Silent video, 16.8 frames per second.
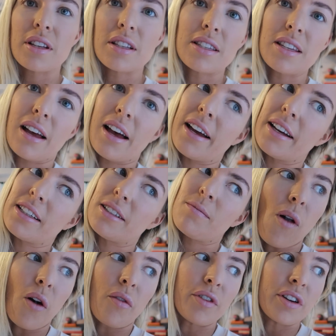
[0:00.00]
it's like
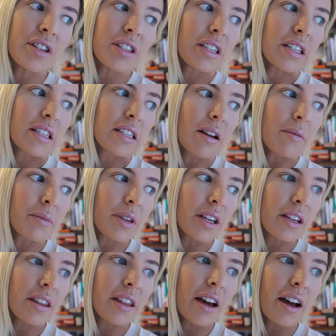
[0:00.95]
obviously
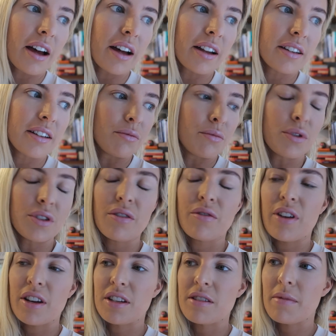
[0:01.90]
something that was
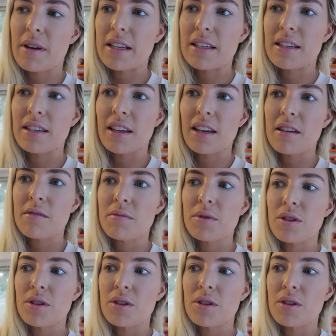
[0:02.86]
affecting my sleep.